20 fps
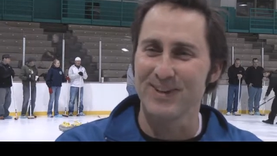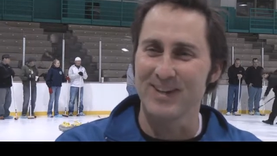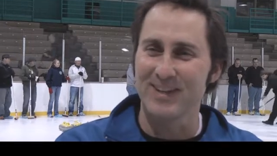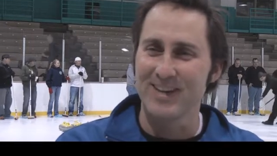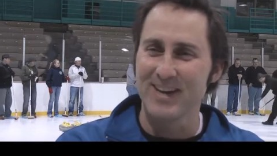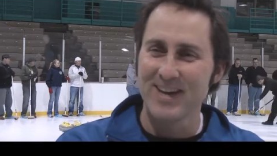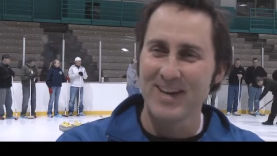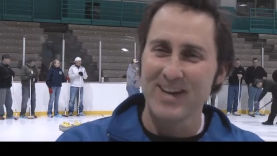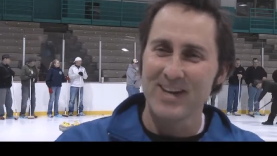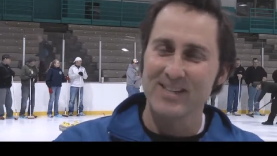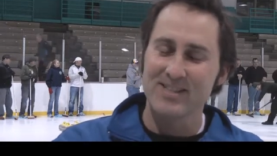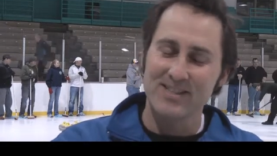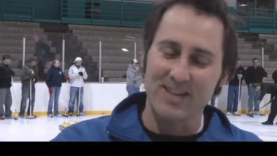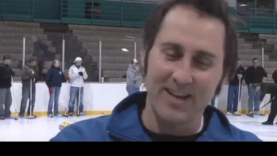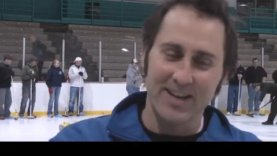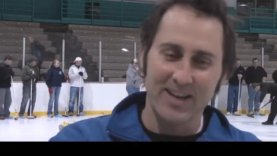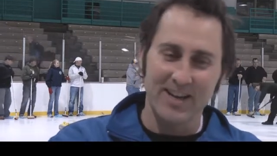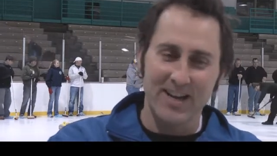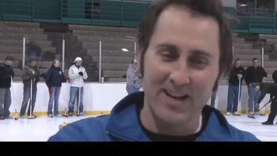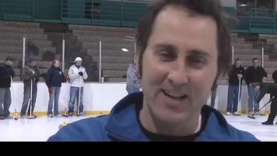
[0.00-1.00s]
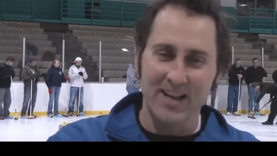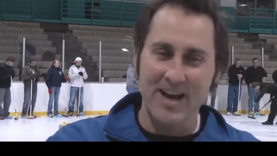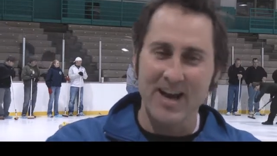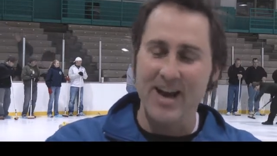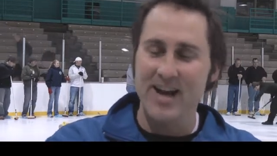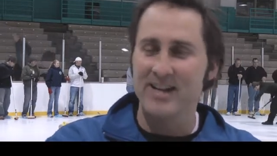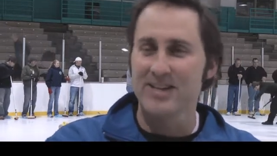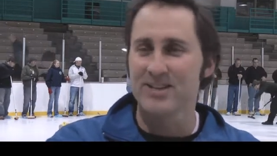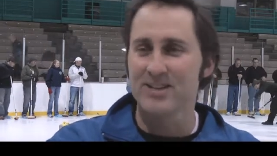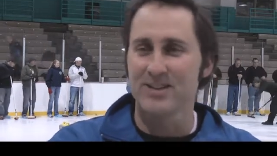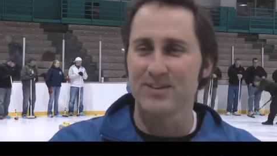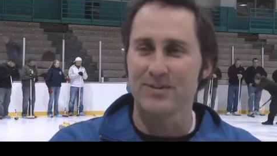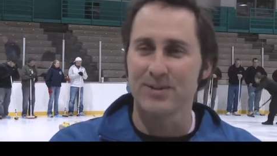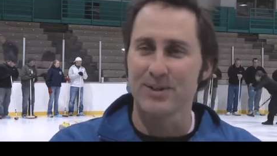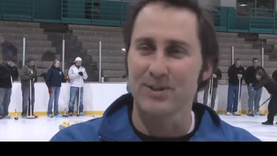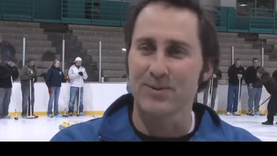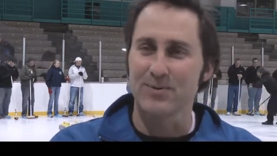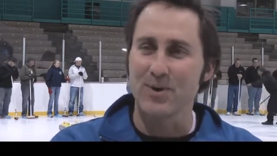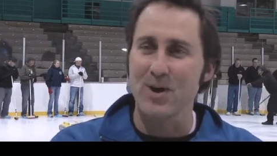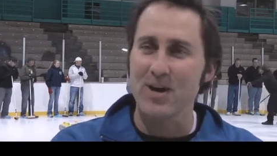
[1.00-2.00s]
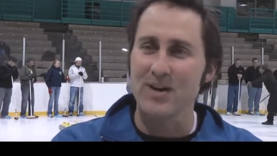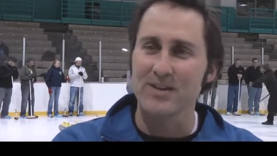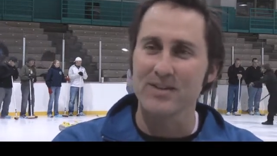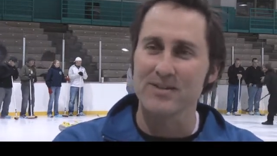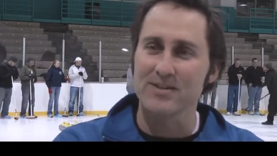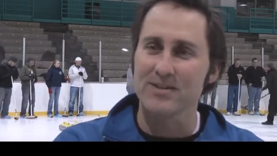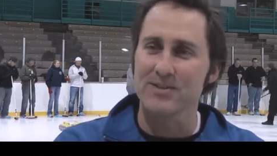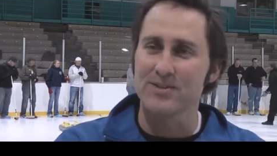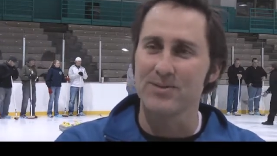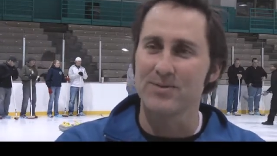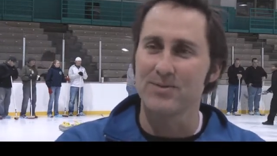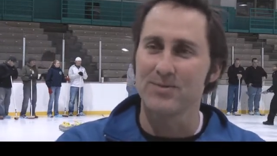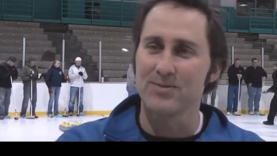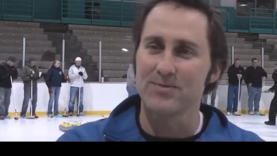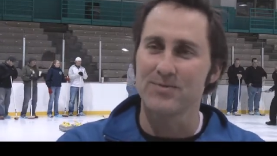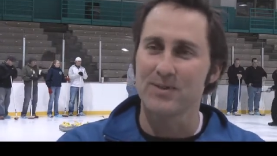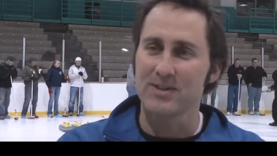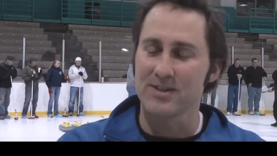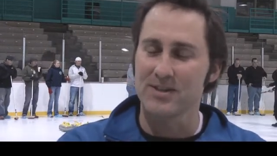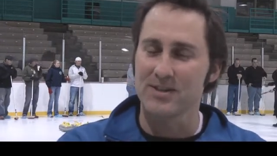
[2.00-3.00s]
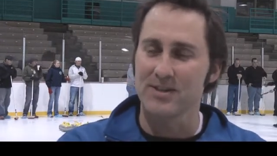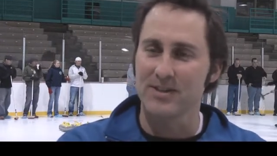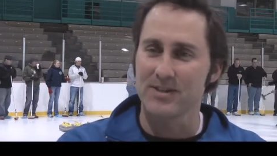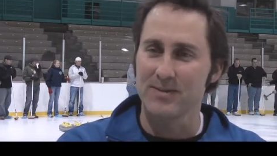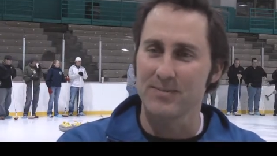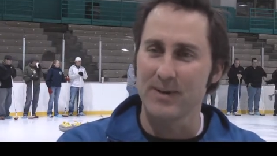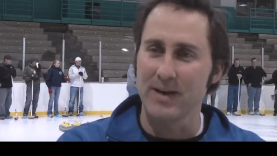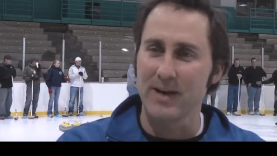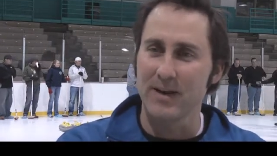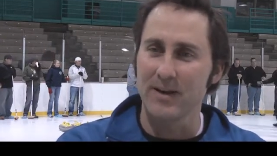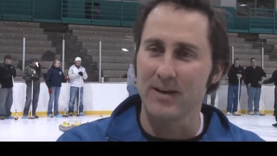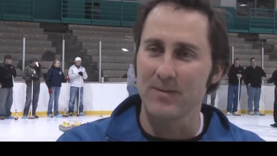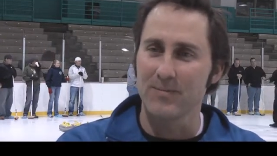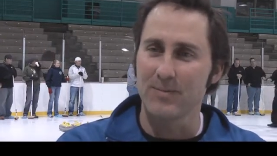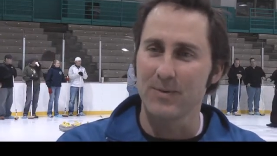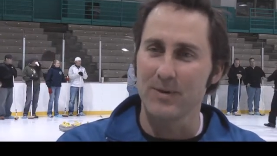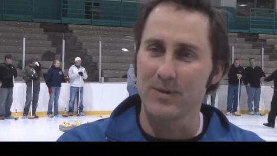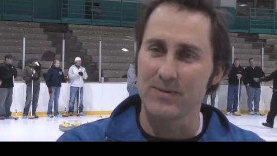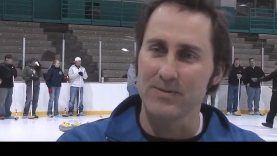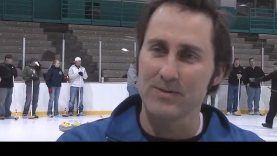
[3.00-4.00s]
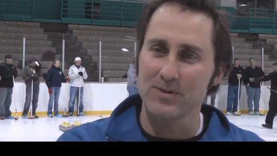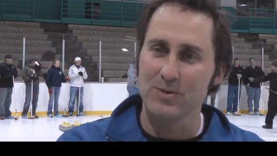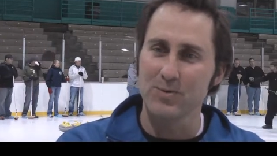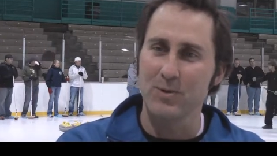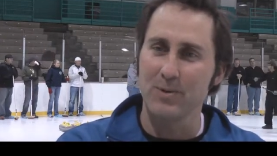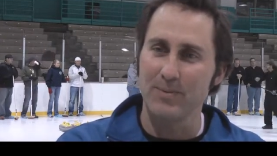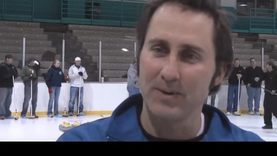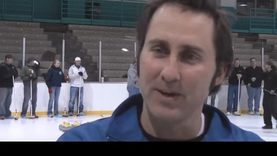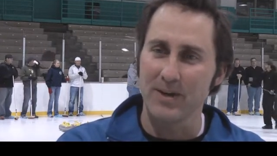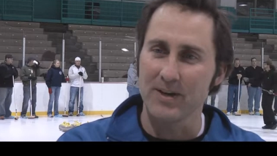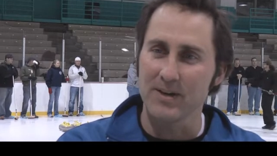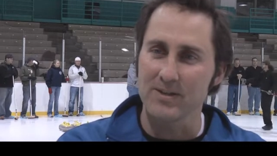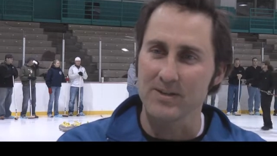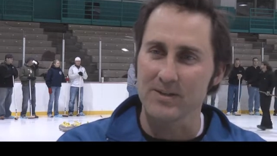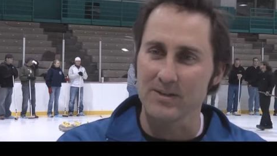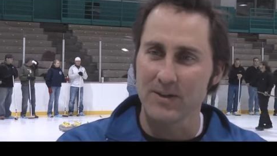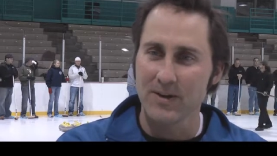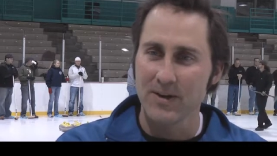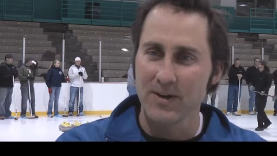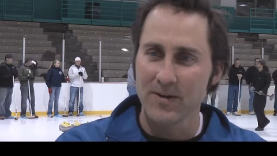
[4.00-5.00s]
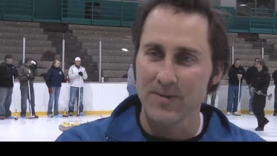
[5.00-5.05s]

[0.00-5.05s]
But sliding out of the hack and delivering the rock isn't too physically demanding, but sweeping is.